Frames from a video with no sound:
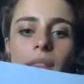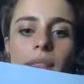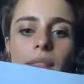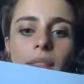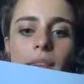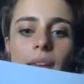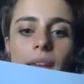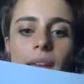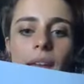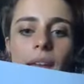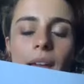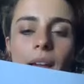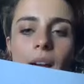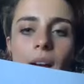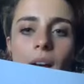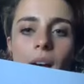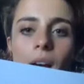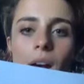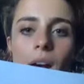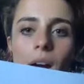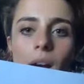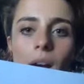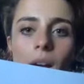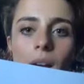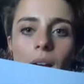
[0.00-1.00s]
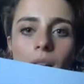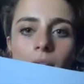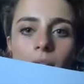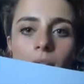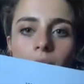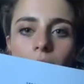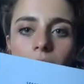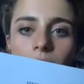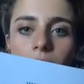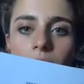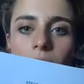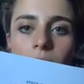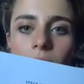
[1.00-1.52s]
They
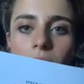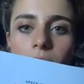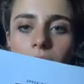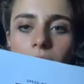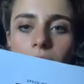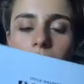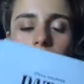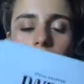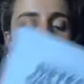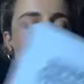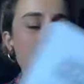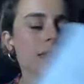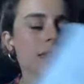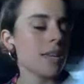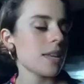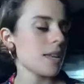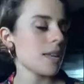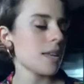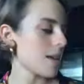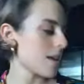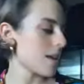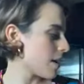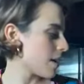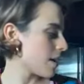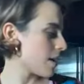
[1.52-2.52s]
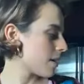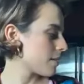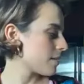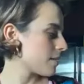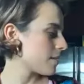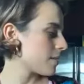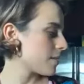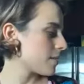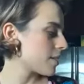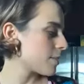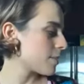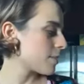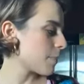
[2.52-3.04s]
are the
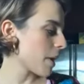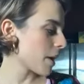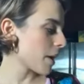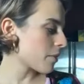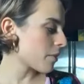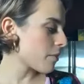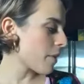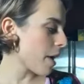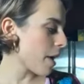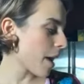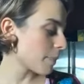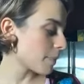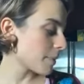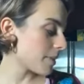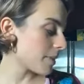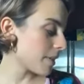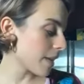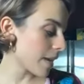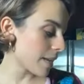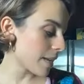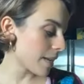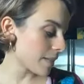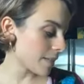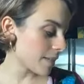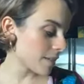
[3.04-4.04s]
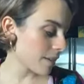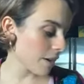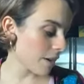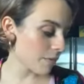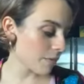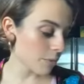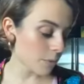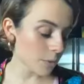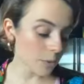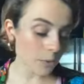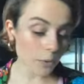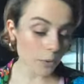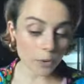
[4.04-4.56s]
speck wrapped dates
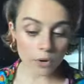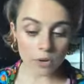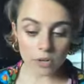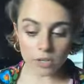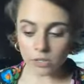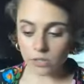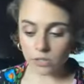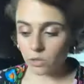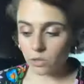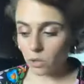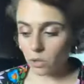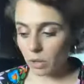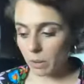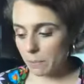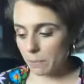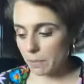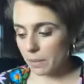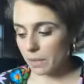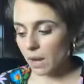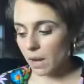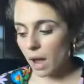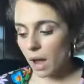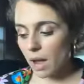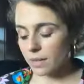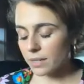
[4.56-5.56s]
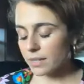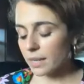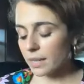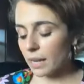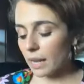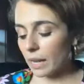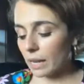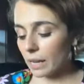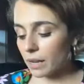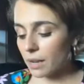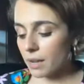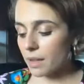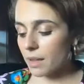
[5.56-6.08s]
stuffed with gorgonzola and
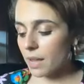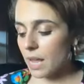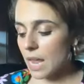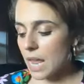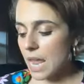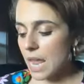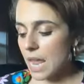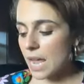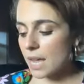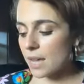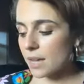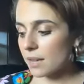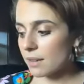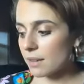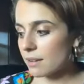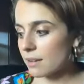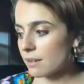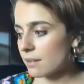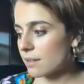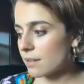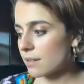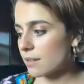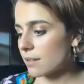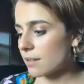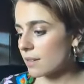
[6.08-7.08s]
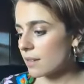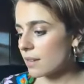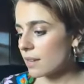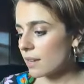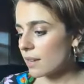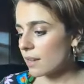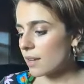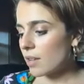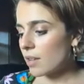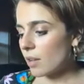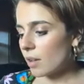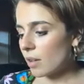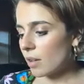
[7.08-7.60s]
picante. And
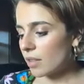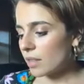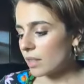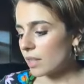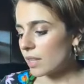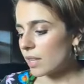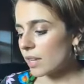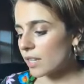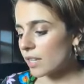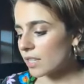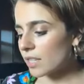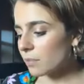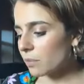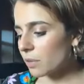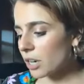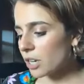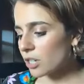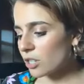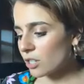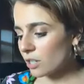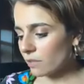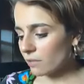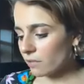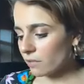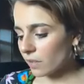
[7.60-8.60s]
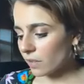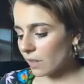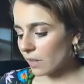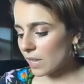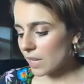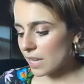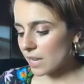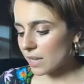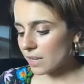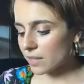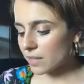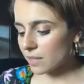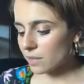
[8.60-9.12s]
the inspiration for
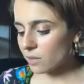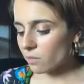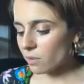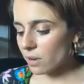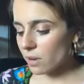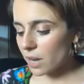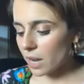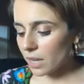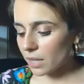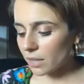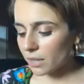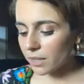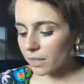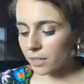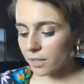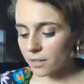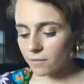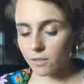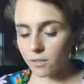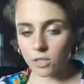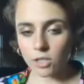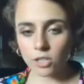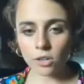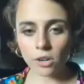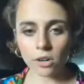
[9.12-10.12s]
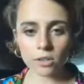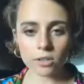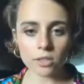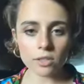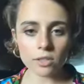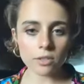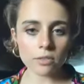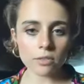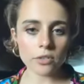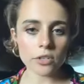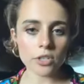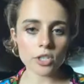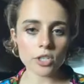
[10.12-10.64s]
these is when I lived in
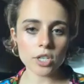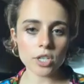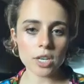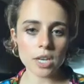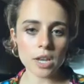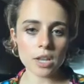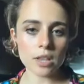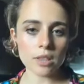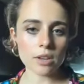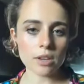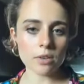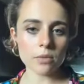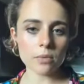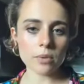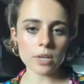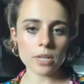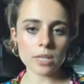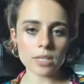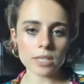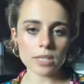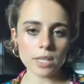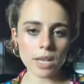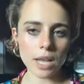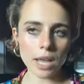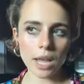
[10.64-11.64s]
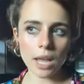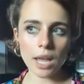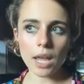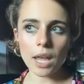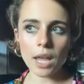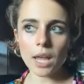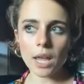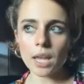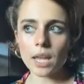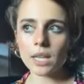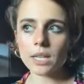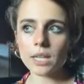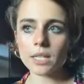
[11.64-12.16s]
Charlottesville, Virginia, there was
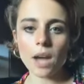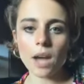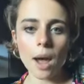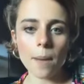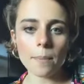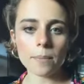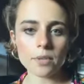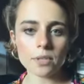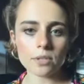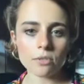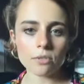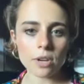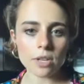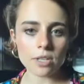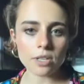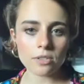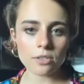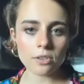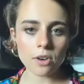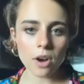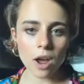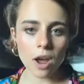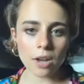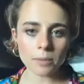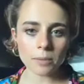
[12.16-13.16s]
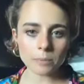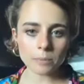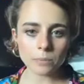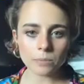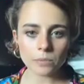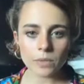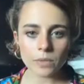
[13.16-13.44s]
a tapas restaurant